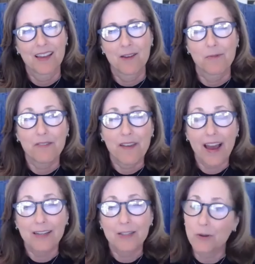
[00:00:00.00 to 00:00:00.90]
We've
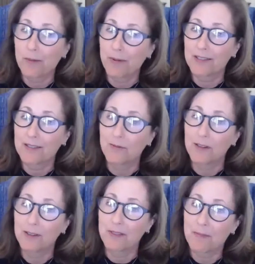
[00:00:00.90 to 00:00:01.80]
had joy bursts
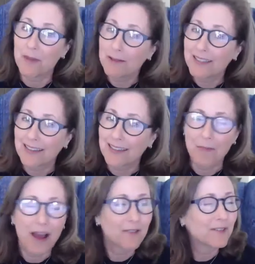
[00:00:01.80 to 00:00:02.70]
filled with music and
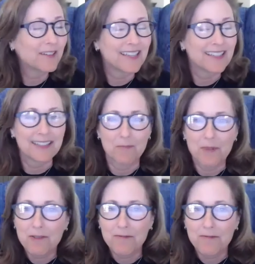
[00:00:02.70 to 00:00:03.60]
mindfulness and
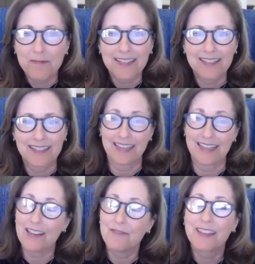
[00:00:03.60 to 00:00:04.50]
movement
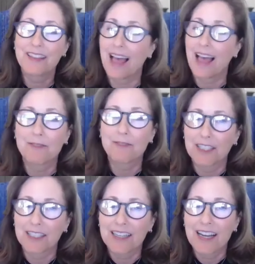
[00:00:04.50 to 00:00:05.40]
and even
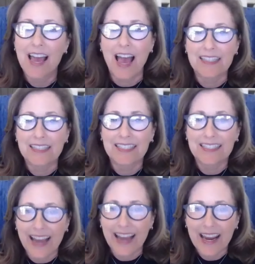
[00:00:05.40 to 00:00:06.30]
laughter. And
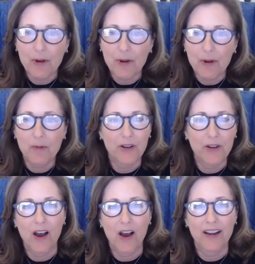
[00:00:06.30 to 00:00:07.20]
today we will put
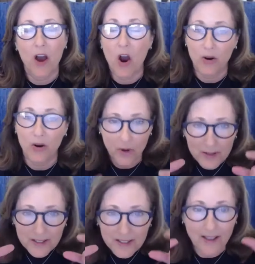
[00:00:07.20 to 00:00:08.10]
on our
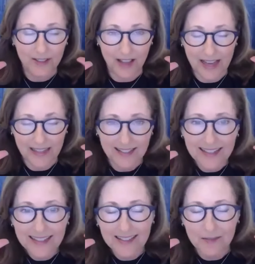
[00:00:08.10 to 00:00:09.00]
rose colored
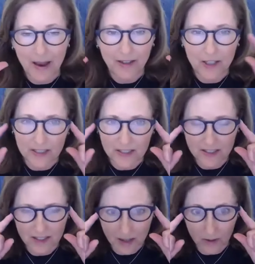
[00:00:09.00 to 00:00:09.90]
glasses. Mine are just
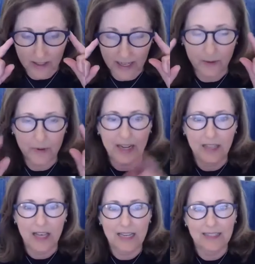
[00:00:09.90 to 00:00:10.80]
the old lady reading
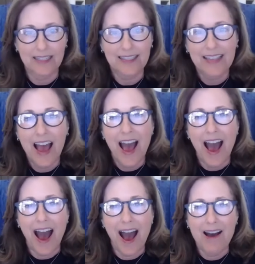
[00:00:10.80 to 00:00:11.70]
glasses.
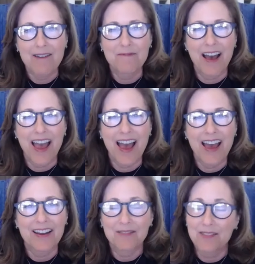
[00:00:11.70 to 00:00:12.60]
Um,
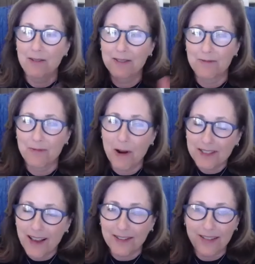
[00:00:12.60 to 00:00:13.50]
and those rose
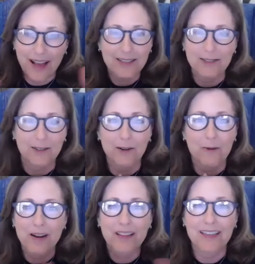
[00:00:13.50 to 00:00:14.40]
colored glasses are
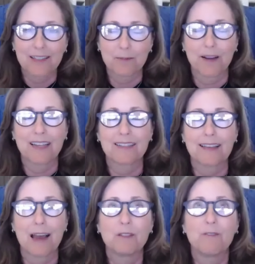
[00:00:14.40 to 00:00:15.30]
one of the Experience
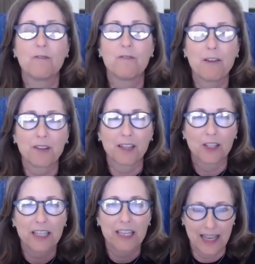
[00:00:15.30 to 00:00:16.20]
Lab's favorite
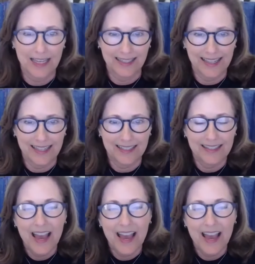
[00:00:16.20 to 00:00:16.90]
looking lenses.